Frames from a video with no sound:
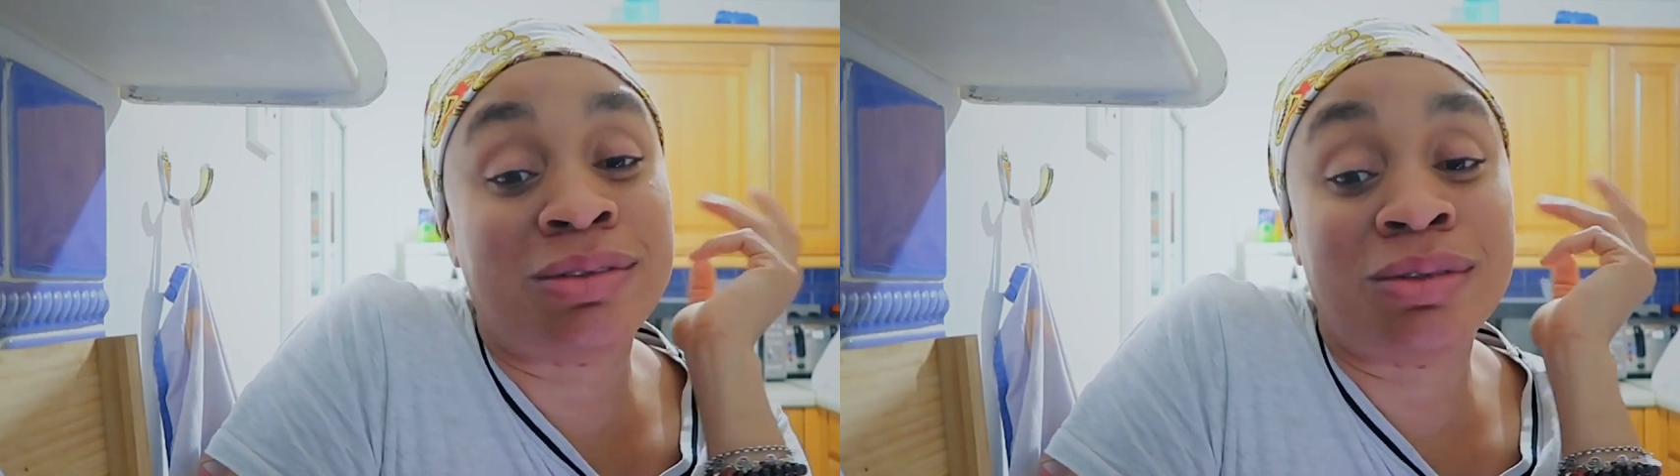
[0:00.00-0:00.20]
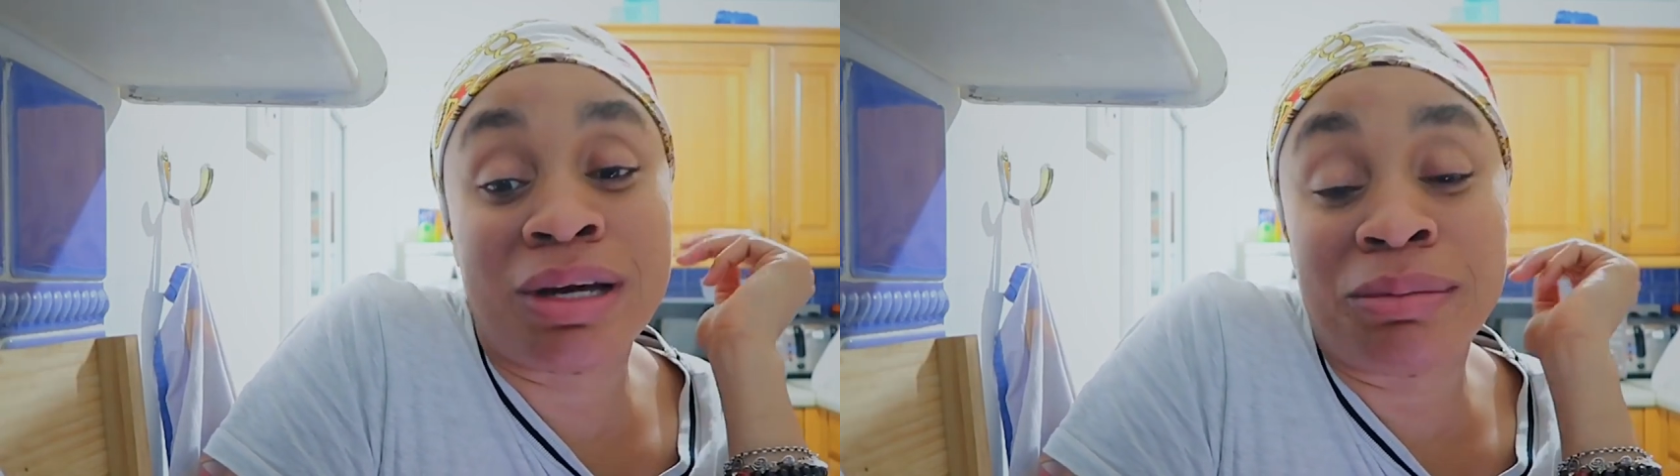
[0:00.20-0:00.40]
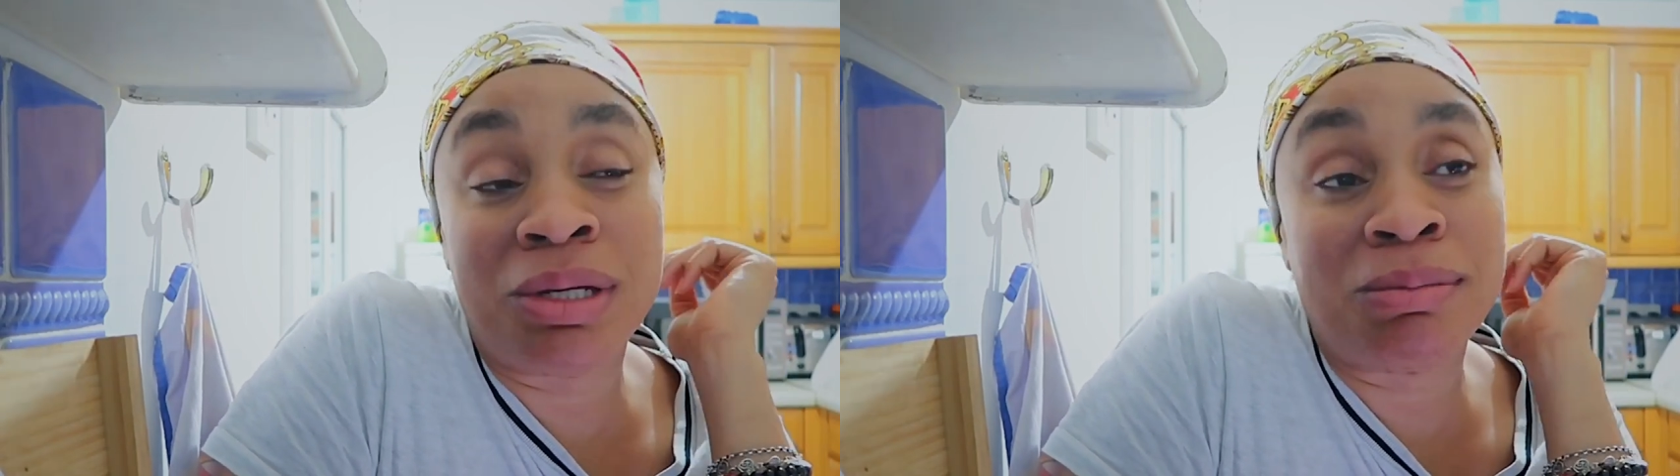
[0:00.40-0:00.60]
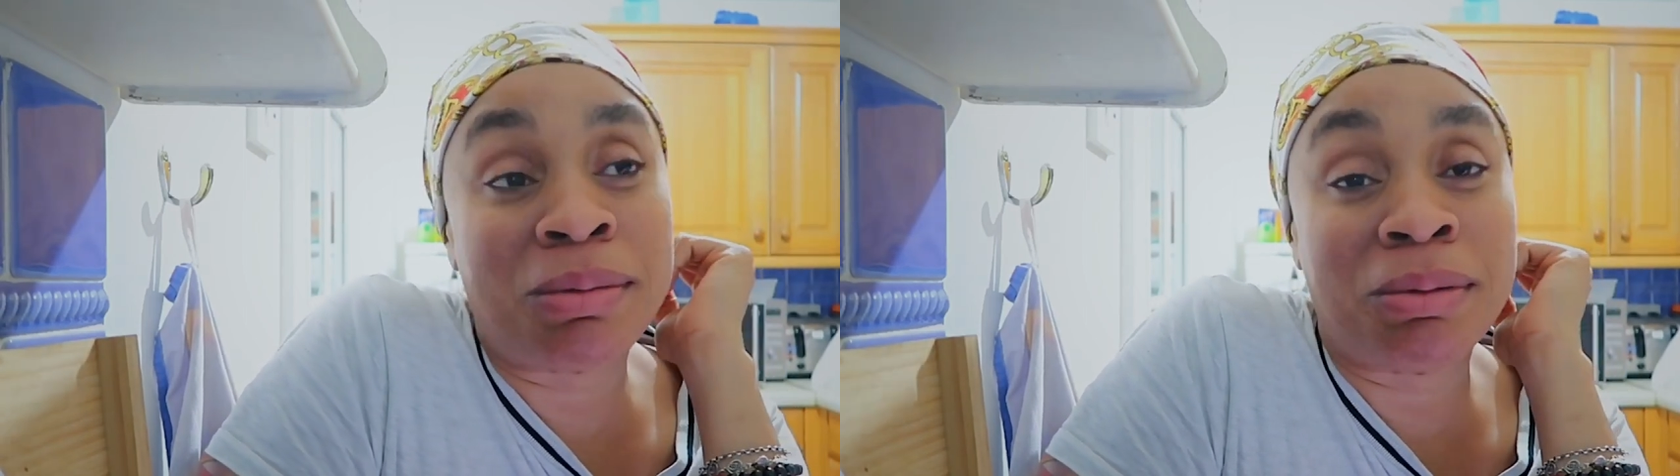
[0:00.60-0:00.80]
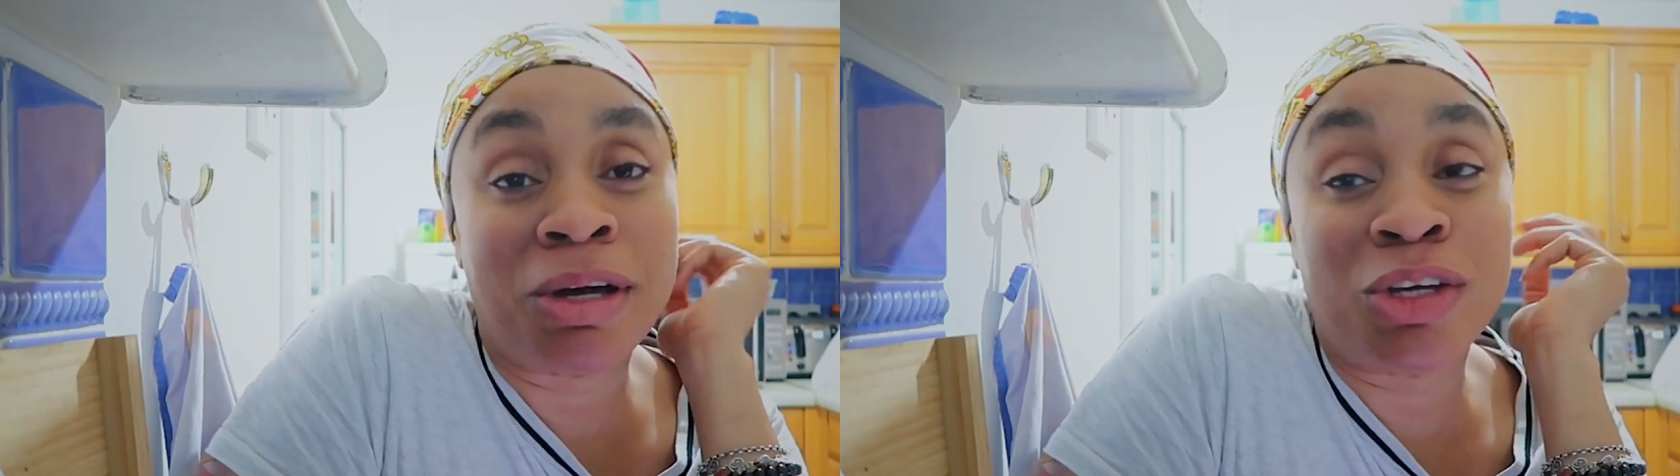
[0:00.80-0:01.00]
look at me, blah
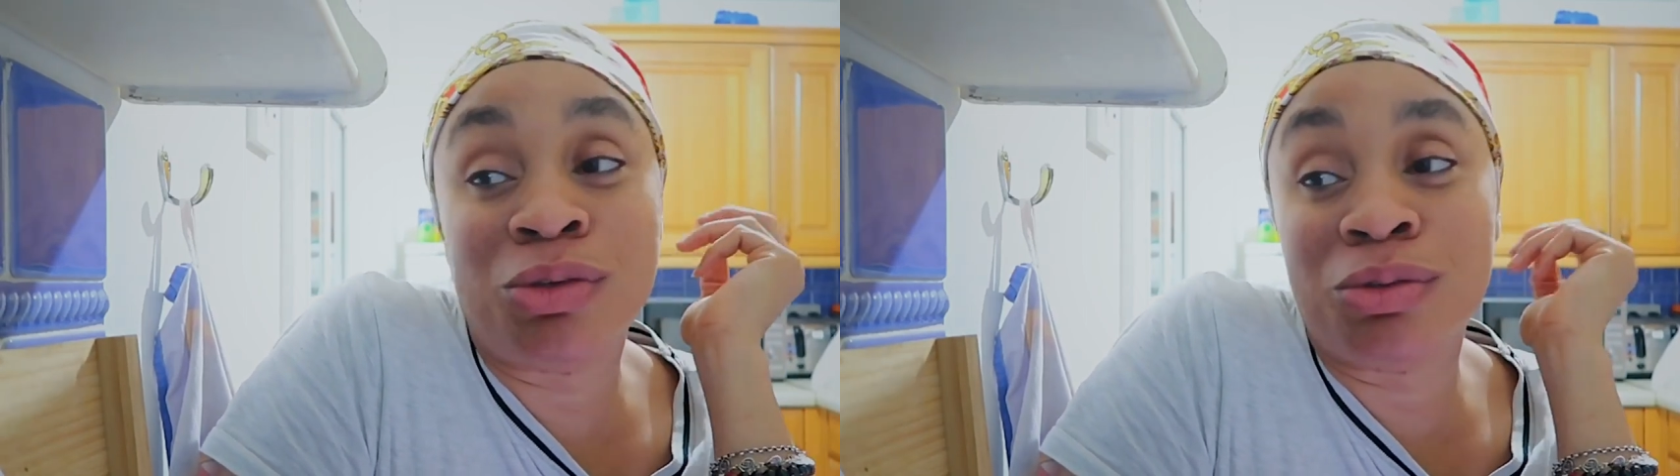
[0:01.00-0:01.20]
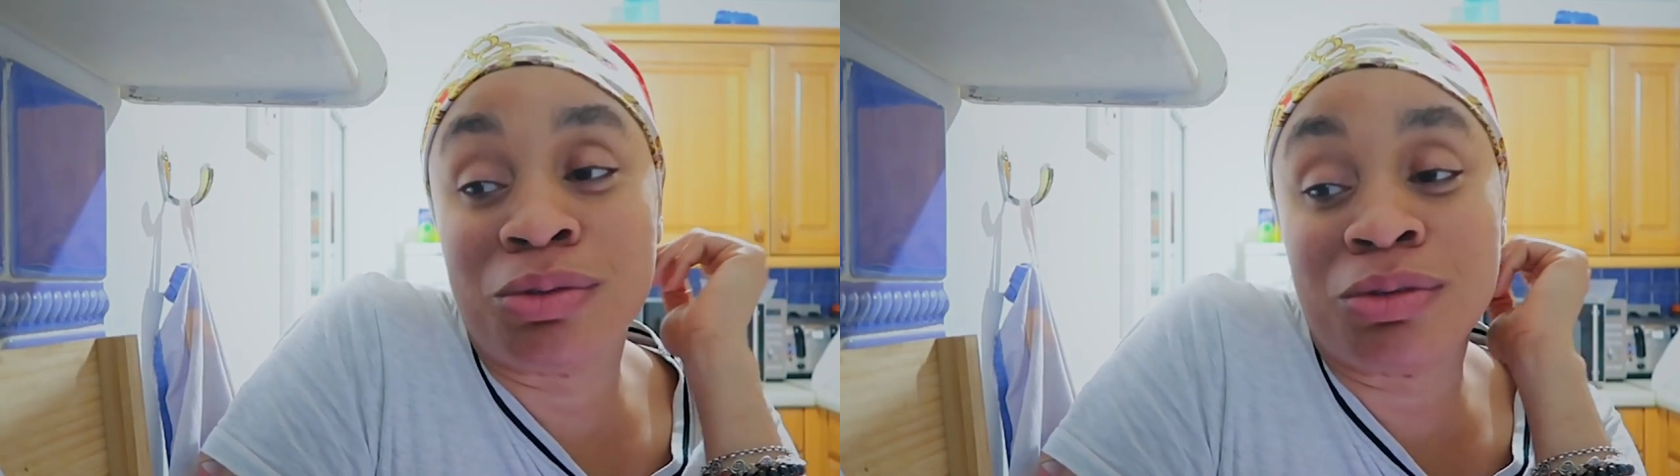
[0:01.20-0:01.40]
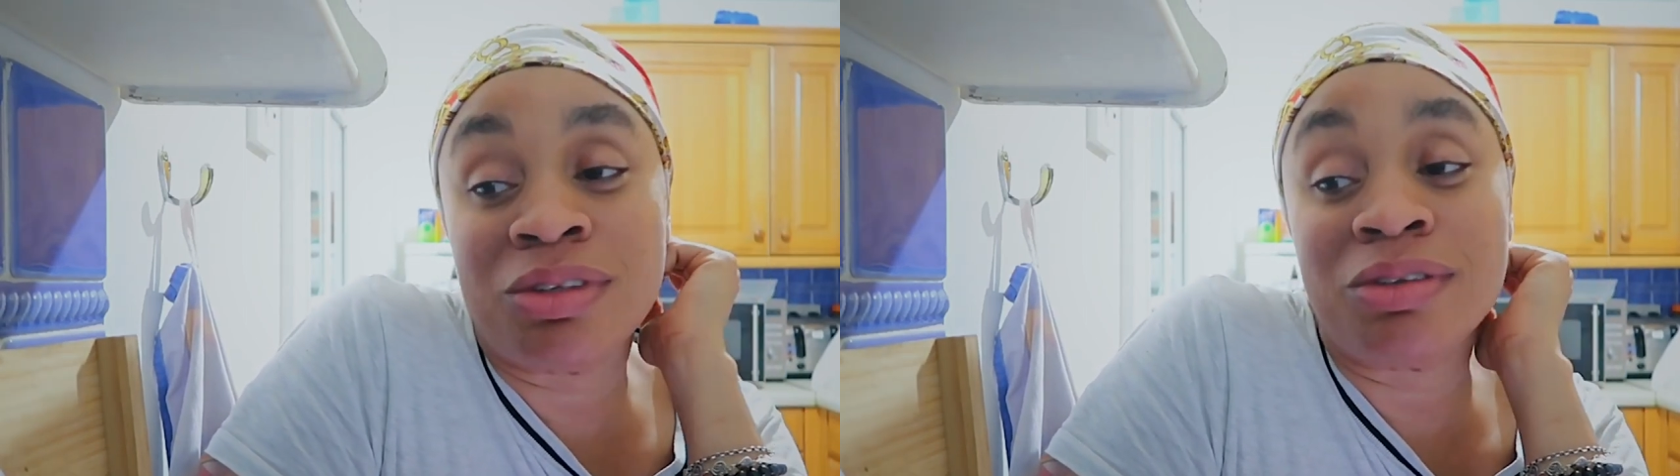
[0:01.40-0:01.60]
blah blah, you,